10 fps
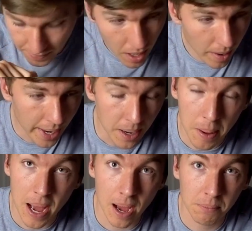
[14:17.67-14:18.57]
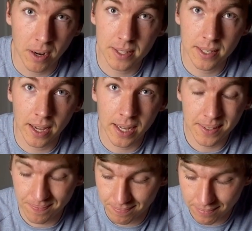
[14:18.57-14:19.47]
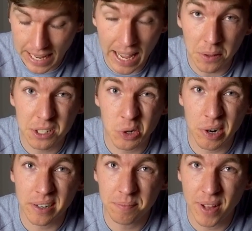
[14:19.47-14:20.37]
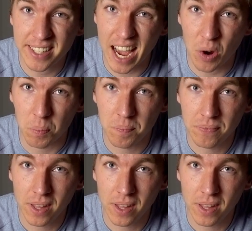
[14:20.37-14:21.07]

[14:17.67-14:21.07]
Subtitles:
All right, I'm gonna say Halo Destroyer, it's out.